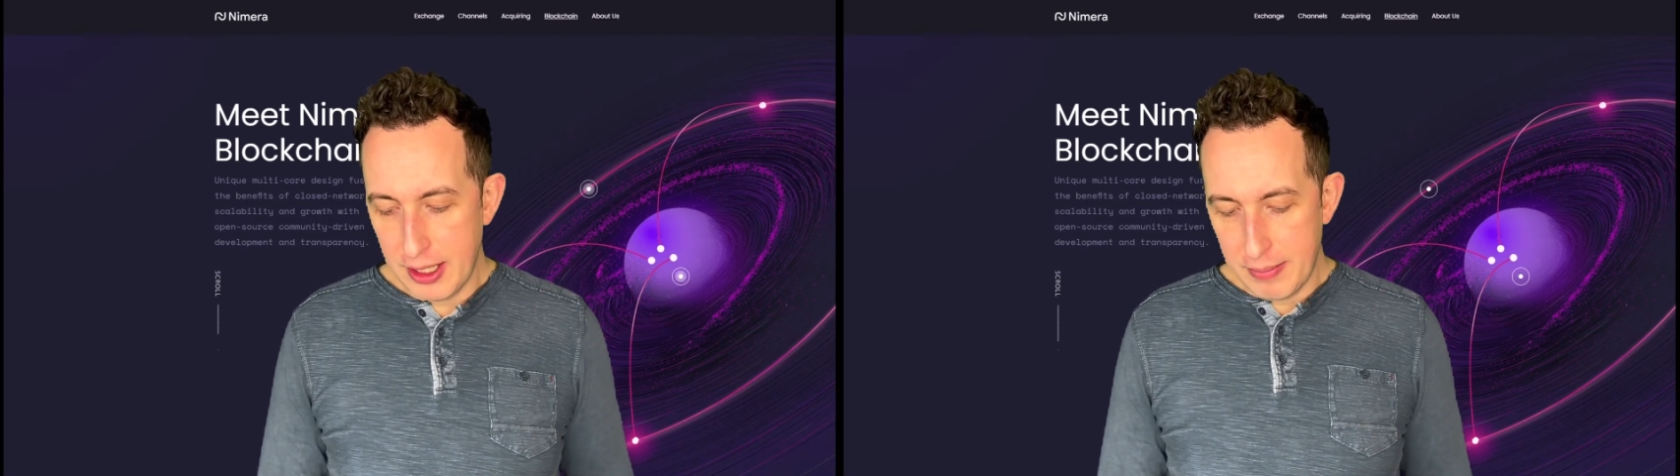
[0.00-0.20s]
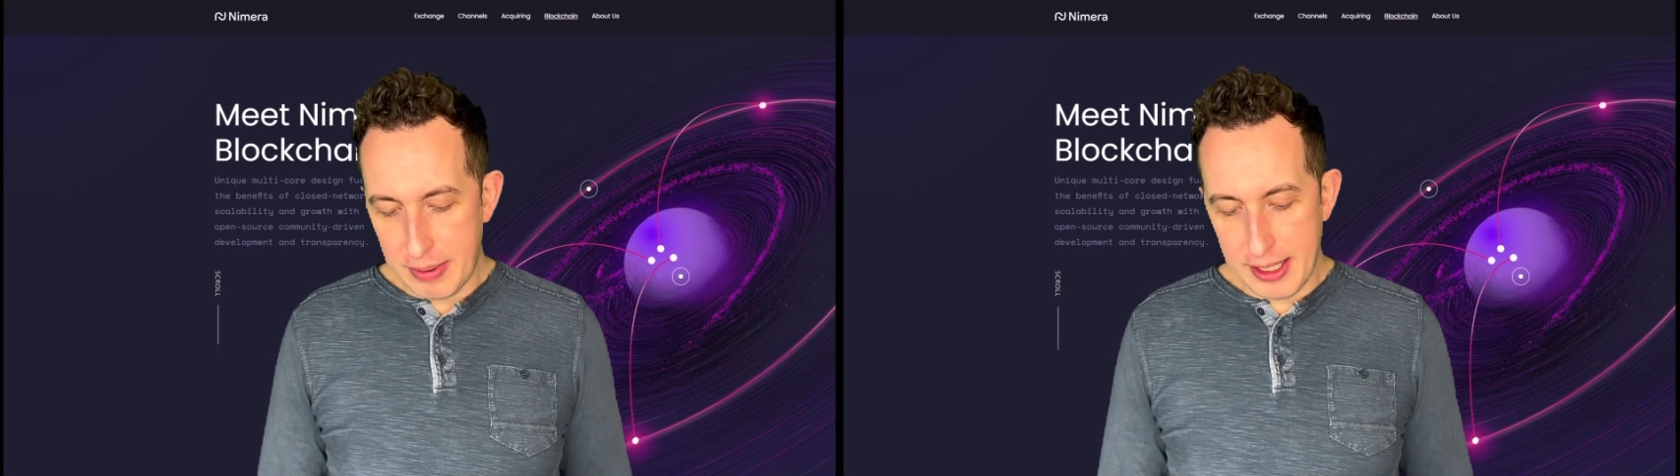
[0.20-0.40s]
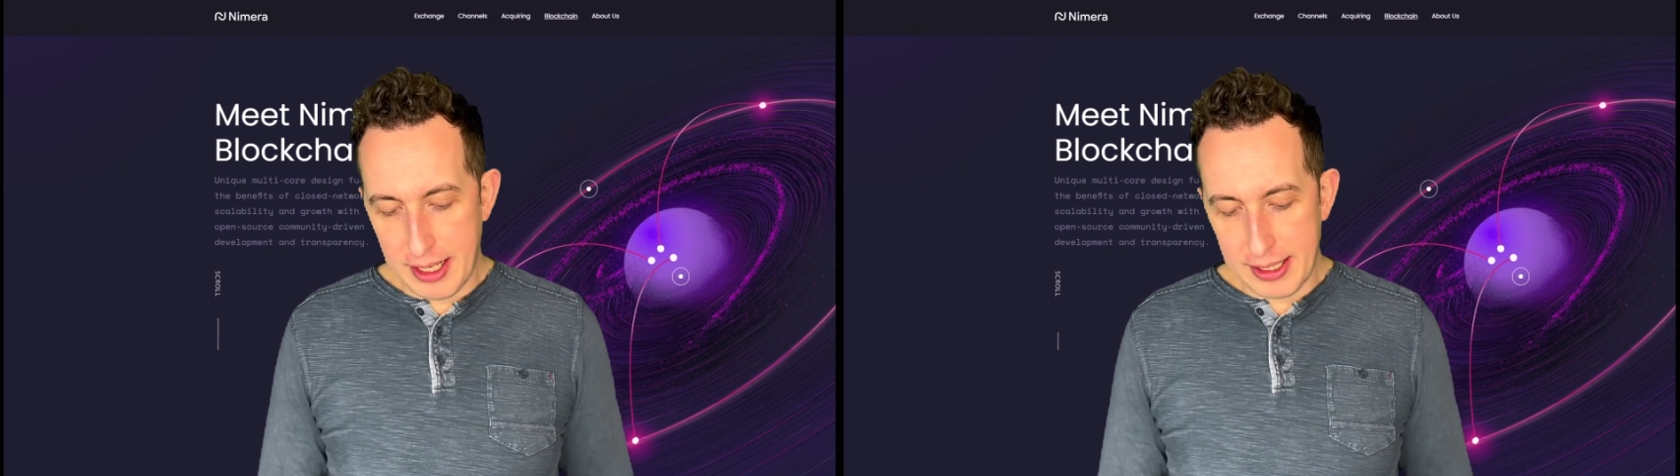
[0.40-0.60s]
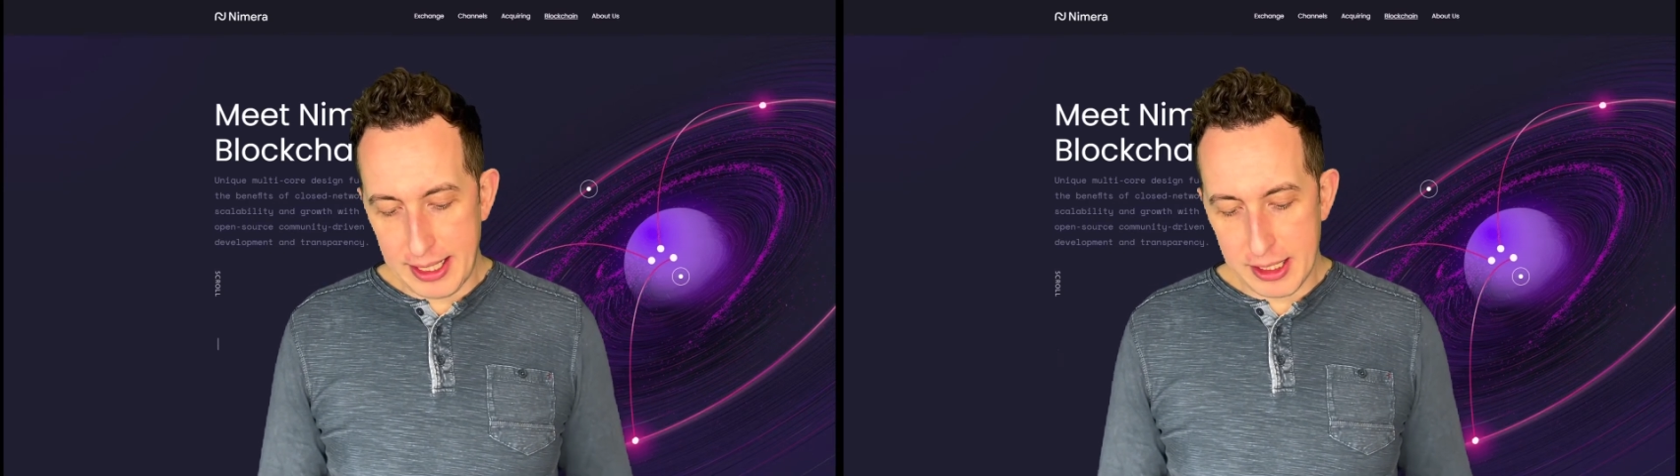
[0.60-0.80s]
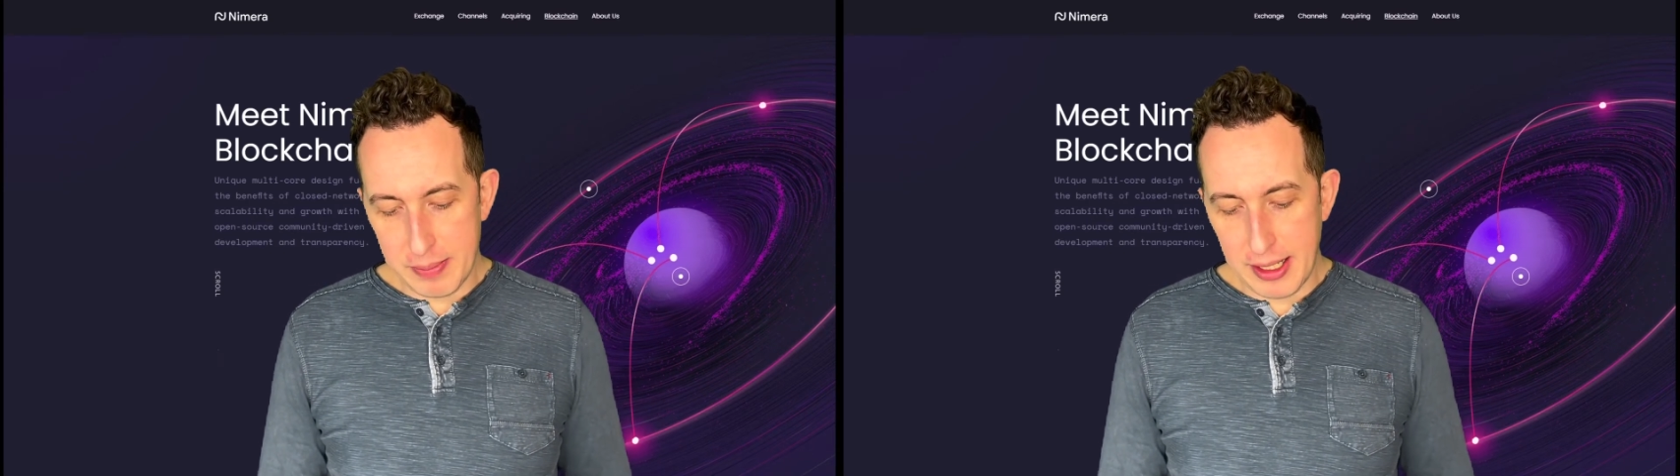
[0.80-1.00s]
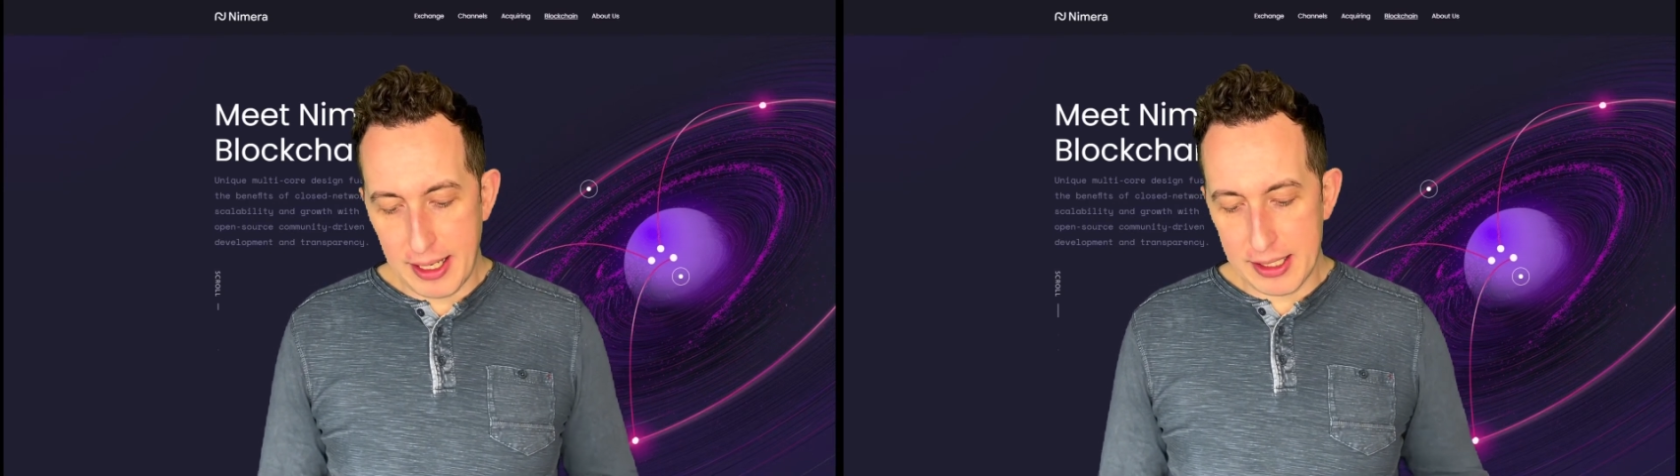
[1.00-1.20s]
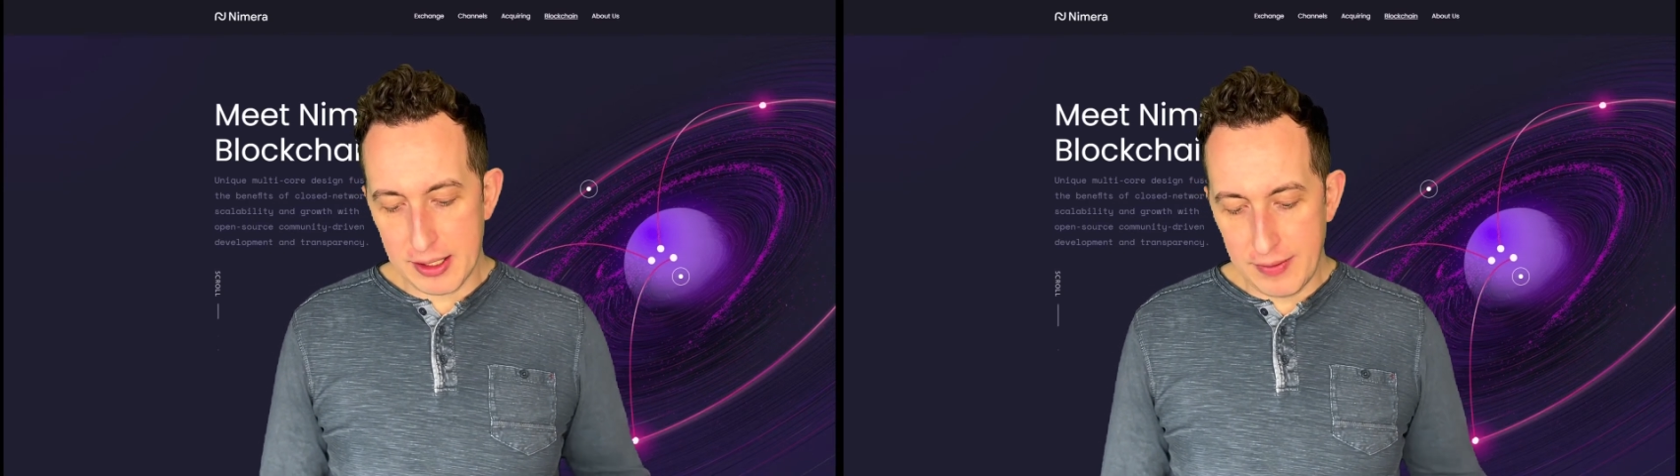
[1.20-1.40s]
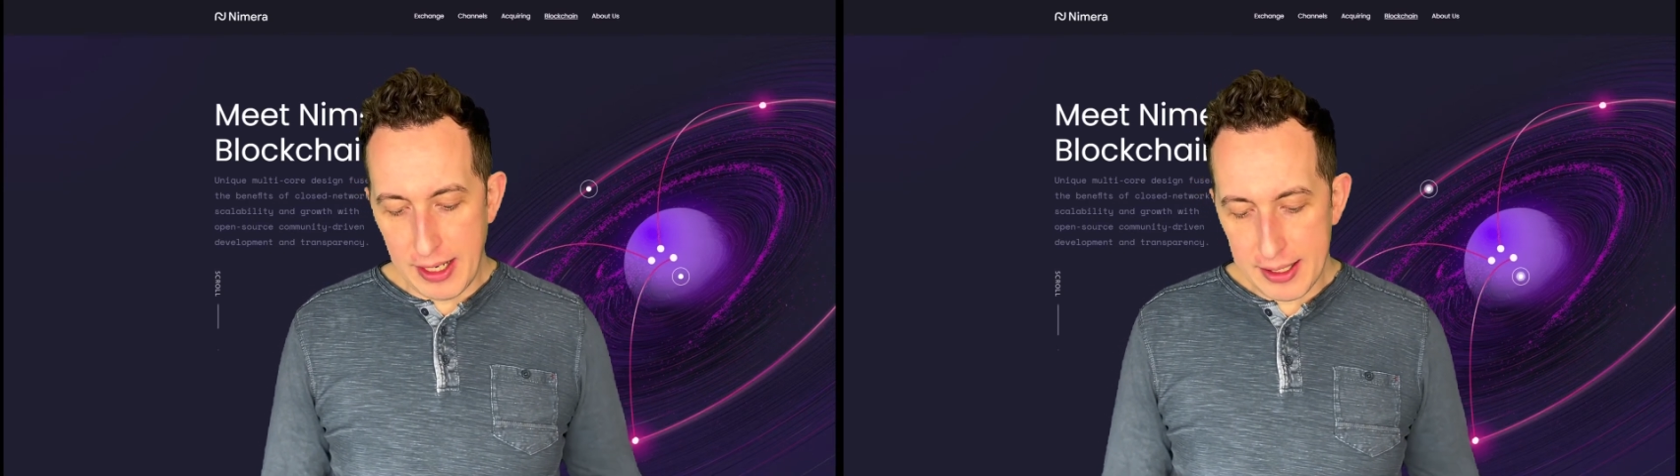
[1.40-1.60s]
but nothing has been as
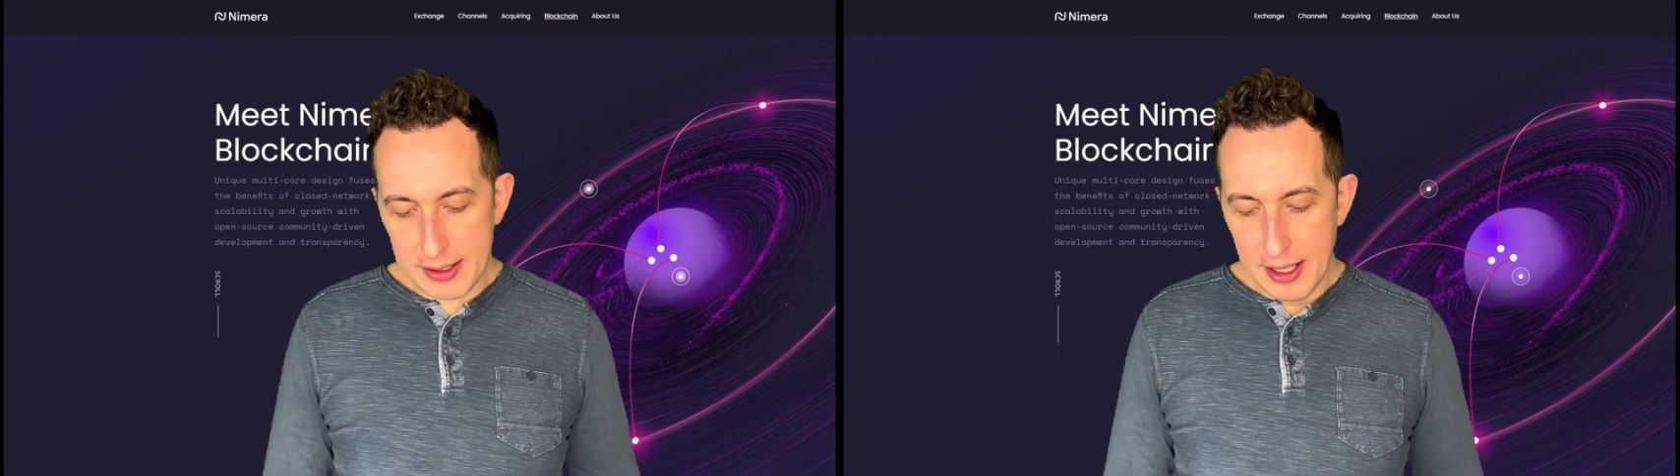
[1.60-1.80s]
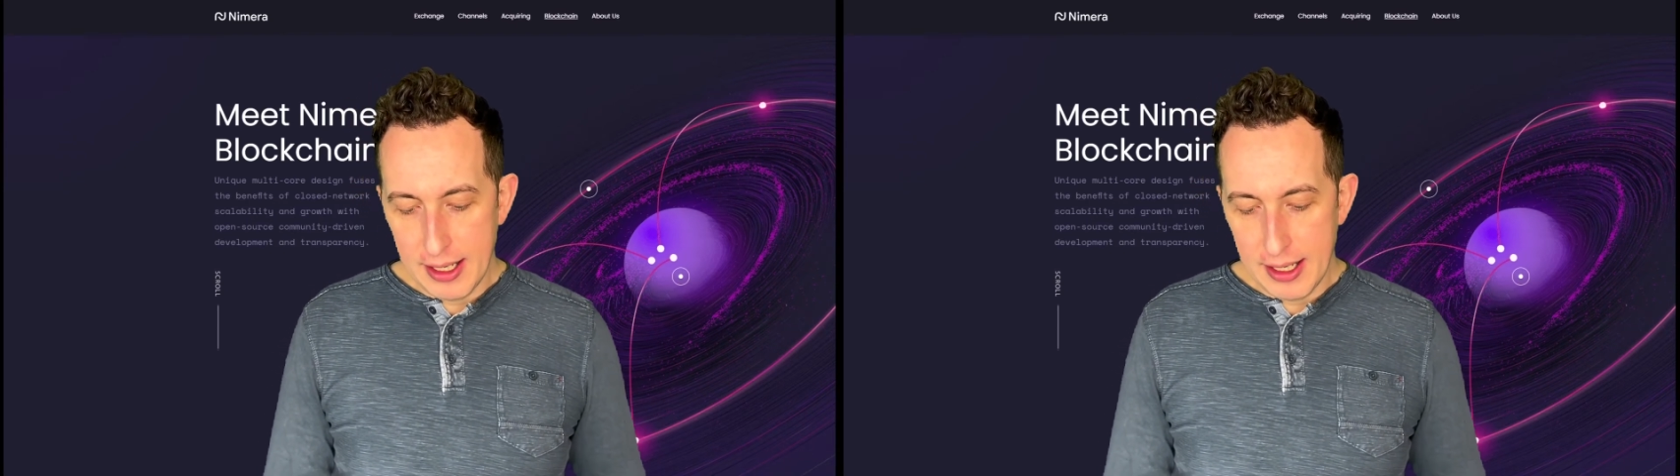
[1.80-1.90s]
of yet.